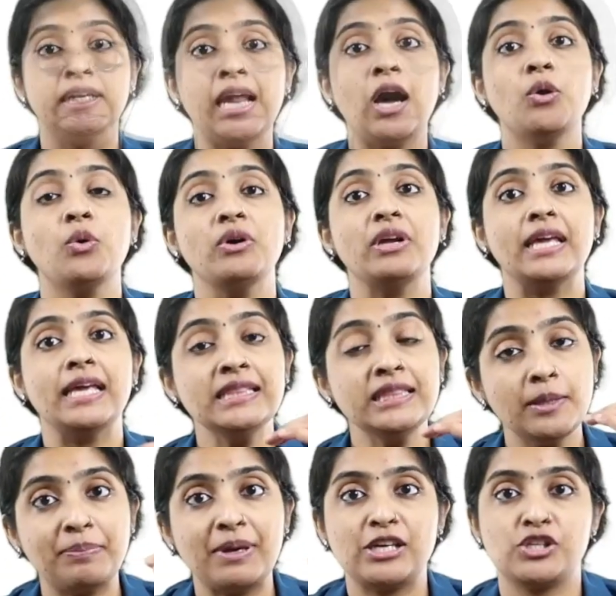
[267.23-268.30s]
Now, in
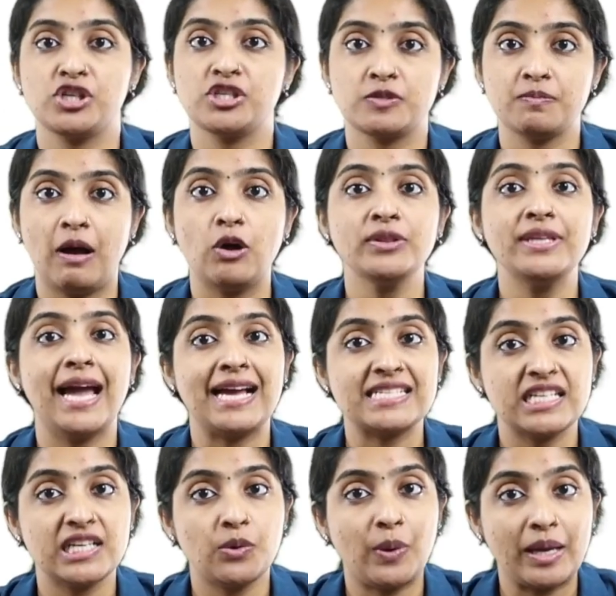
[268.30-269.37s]
the patient's mouth, the
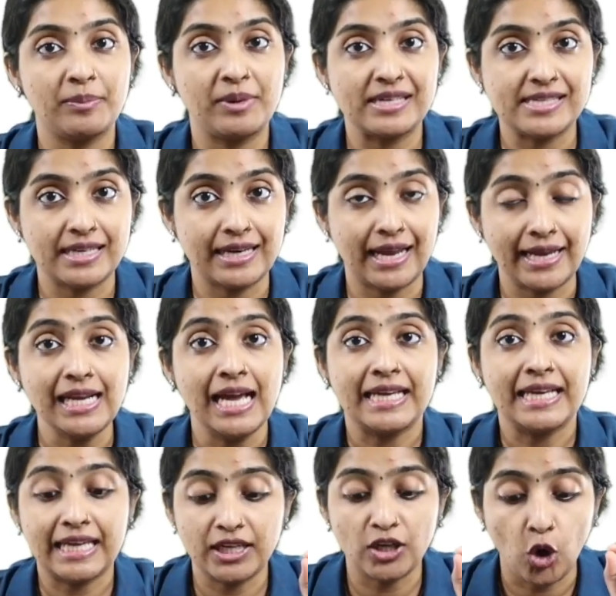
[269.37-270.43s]
anterior vibrating line
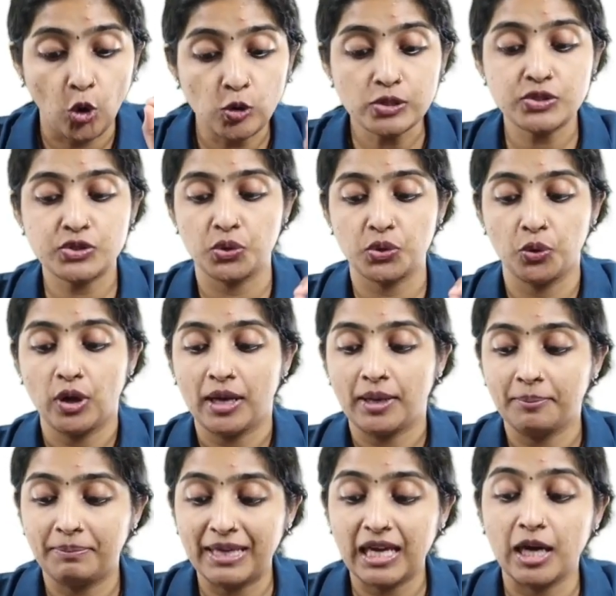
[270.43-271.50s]
can also
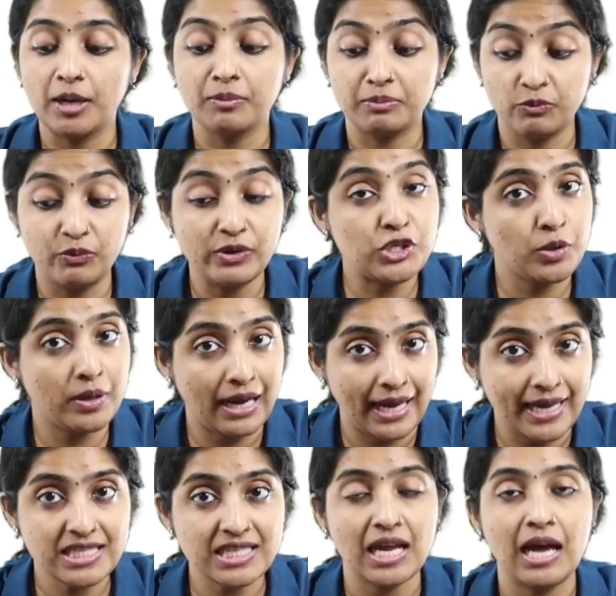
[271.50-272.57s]
be
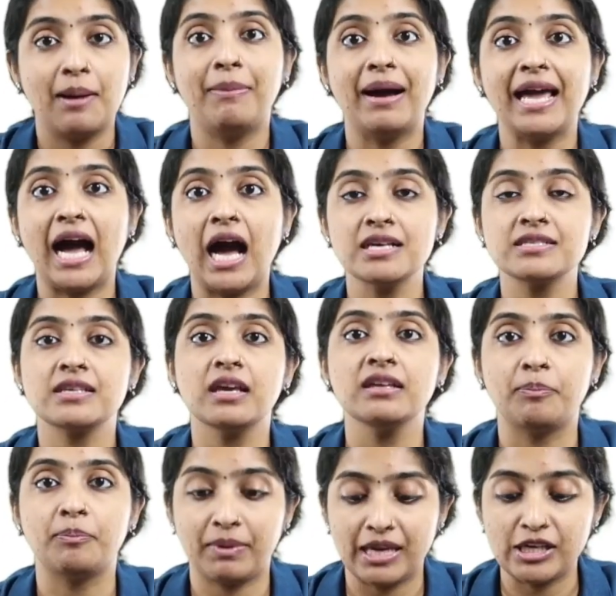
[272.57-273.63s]
visualized by
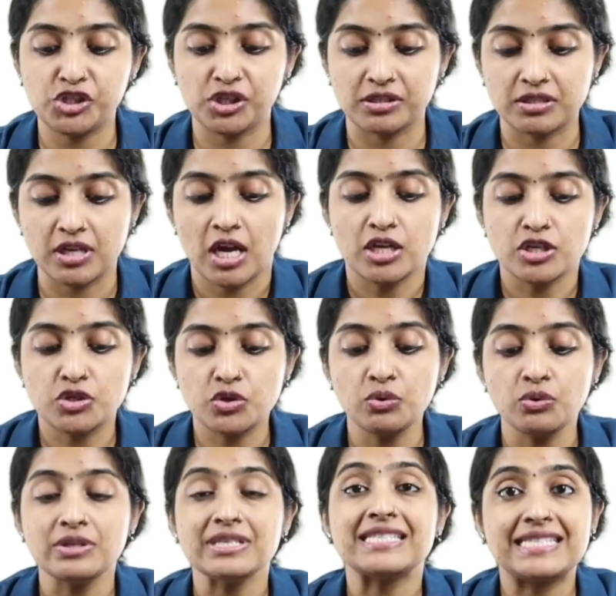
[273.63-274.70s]
asking the patient
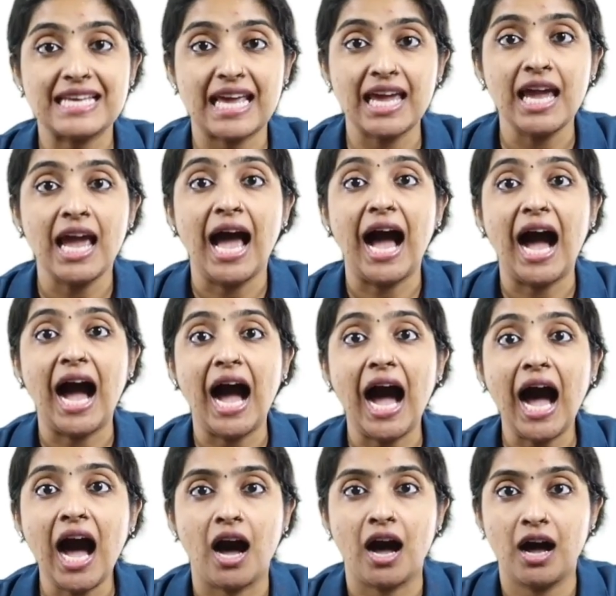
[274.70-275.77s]
to say
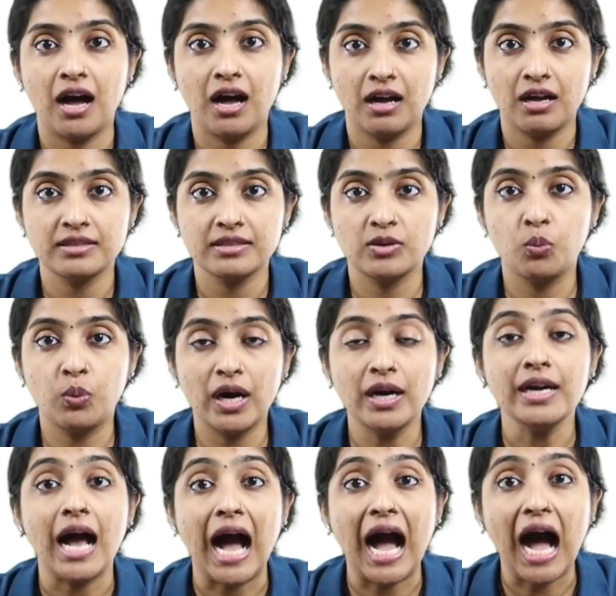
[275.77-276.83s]
ah, the
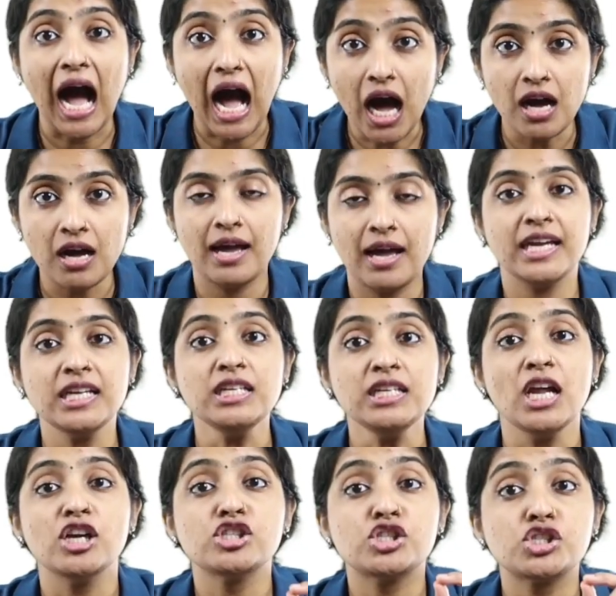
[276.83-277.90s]
word ah,
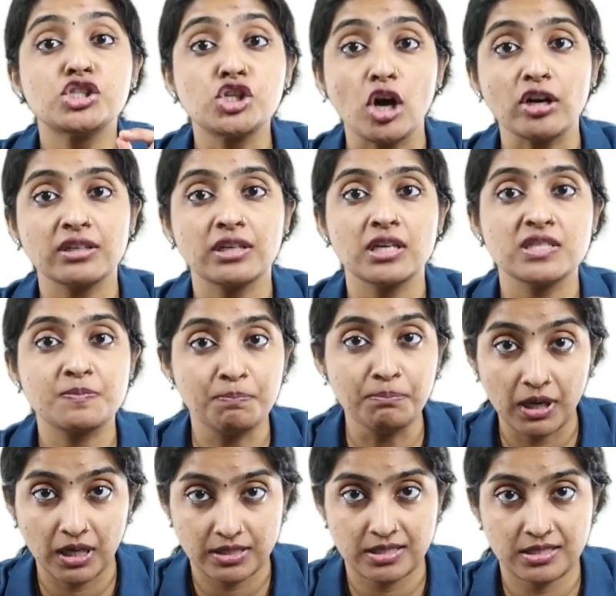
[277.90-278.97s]
in short
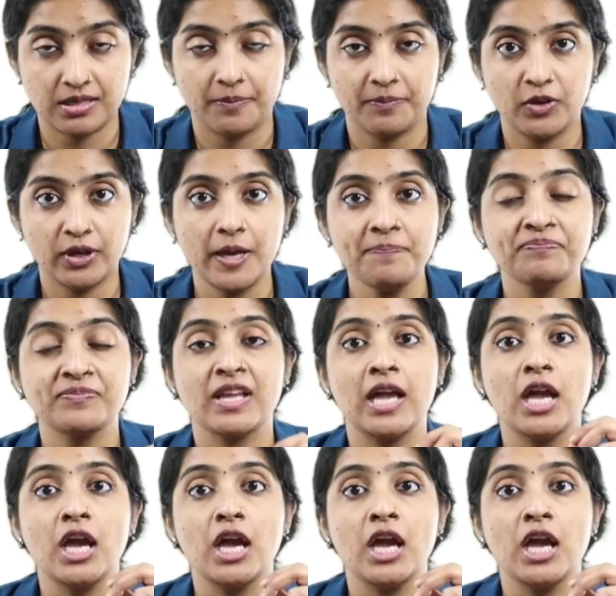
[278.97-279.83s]
burst. Okay.